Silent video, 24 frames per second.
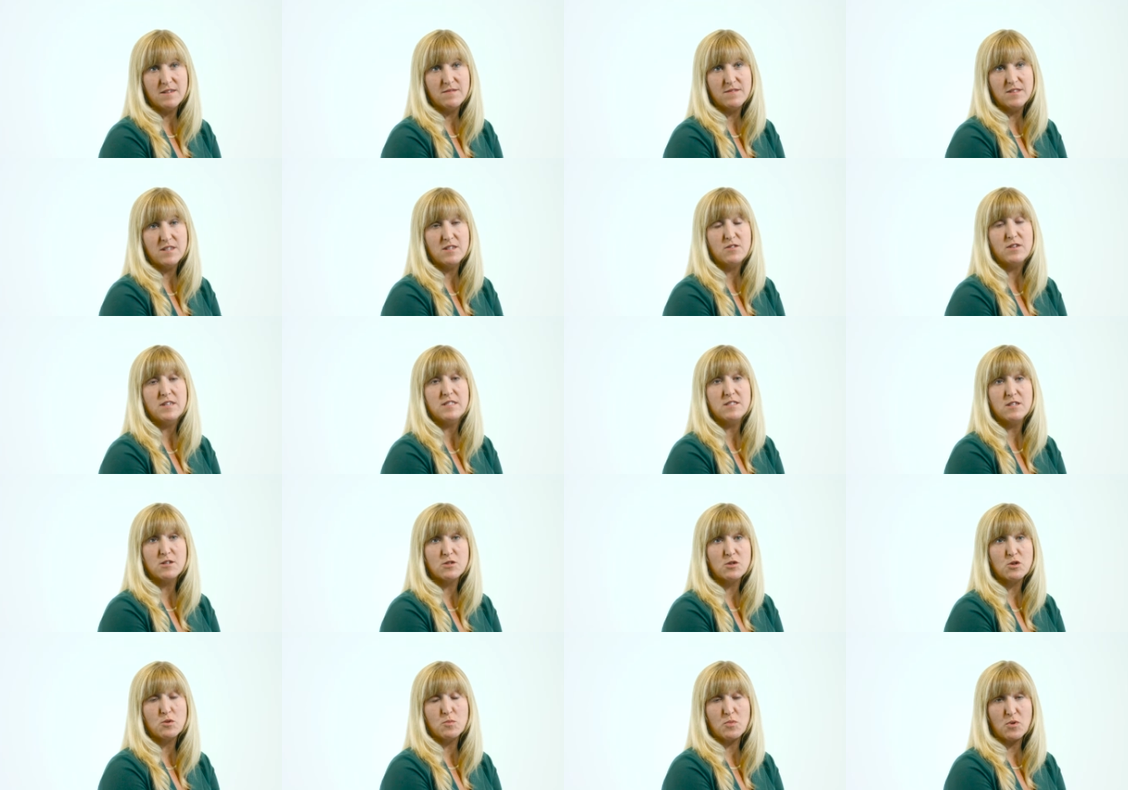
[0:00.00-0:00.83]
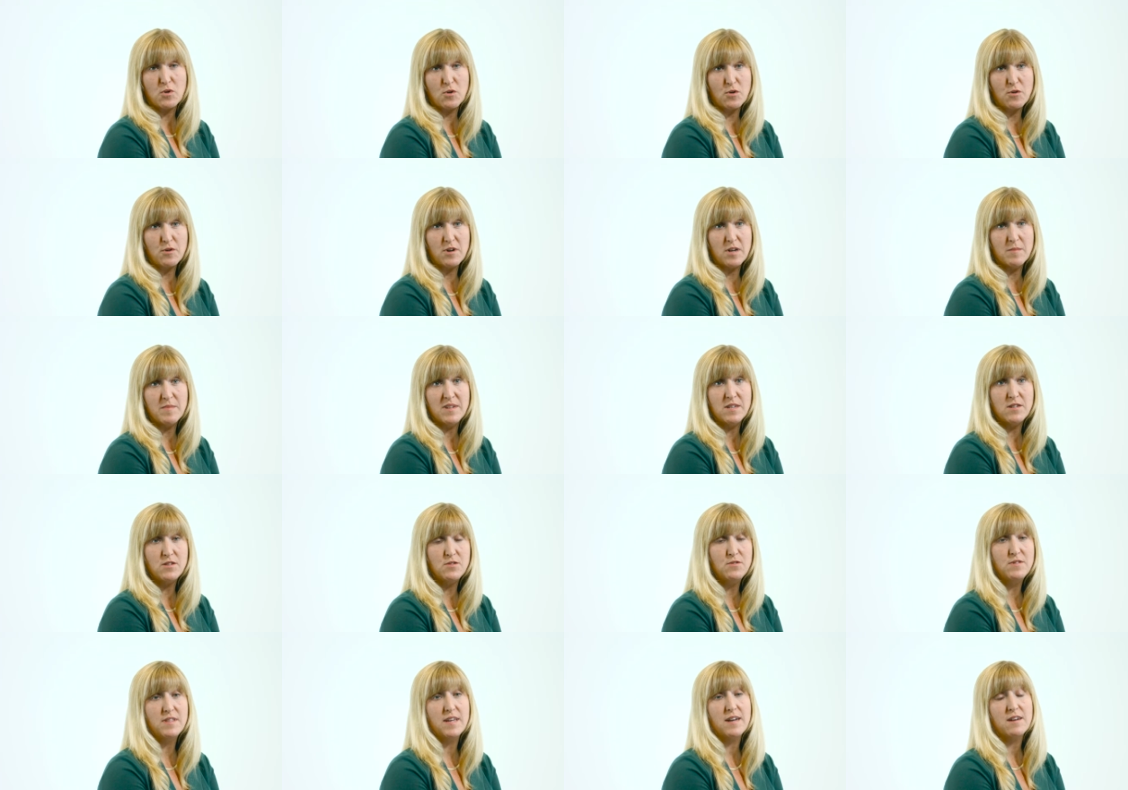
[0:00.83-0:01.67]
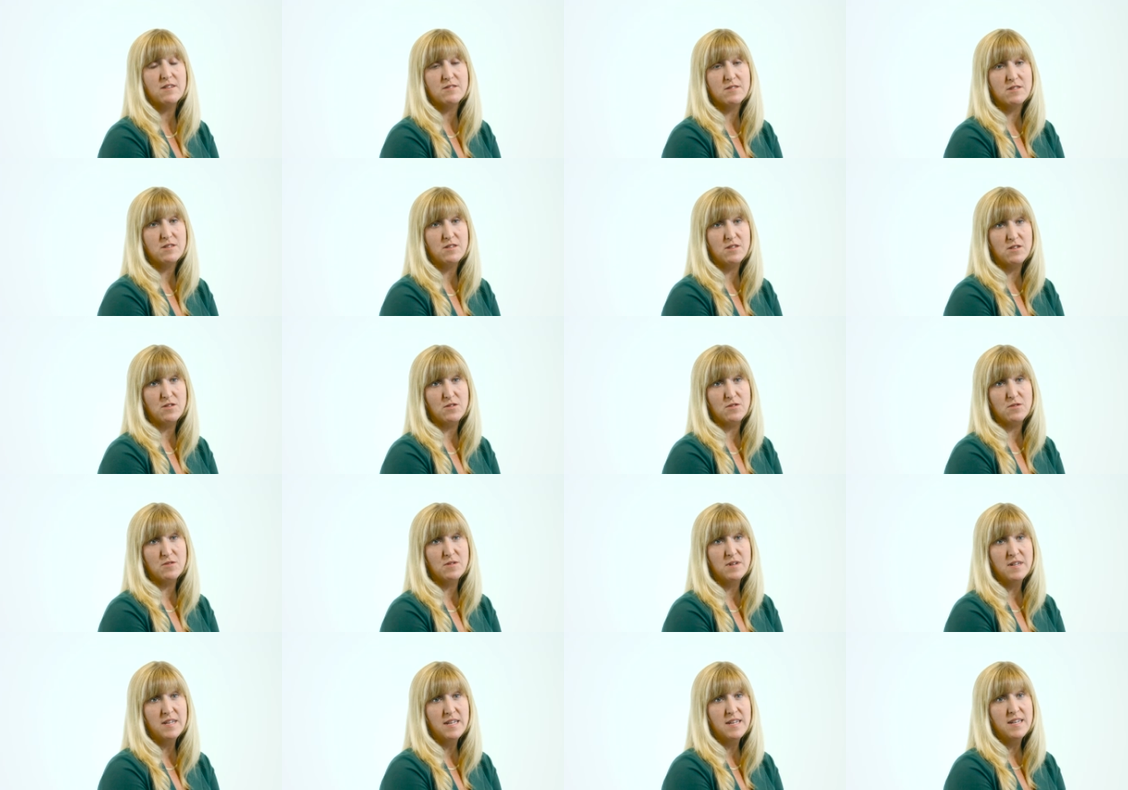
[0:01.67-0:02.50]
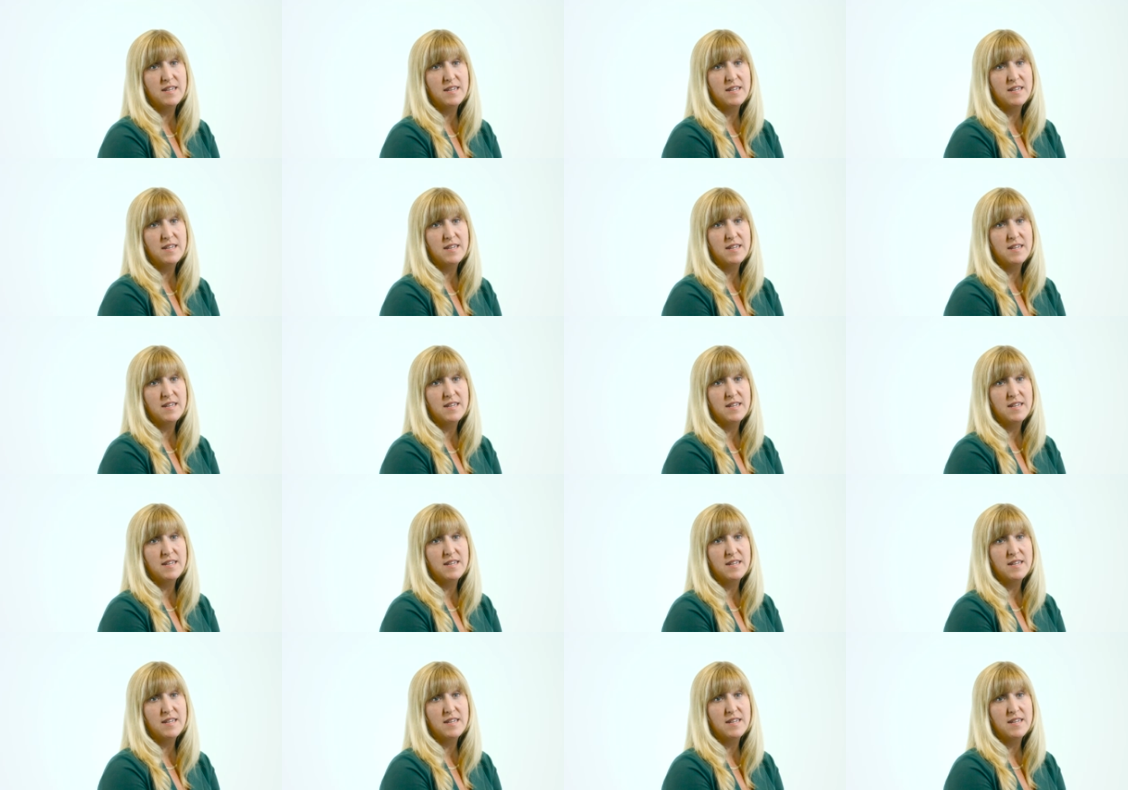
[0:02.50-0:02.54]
of the transitional program in two thousand two,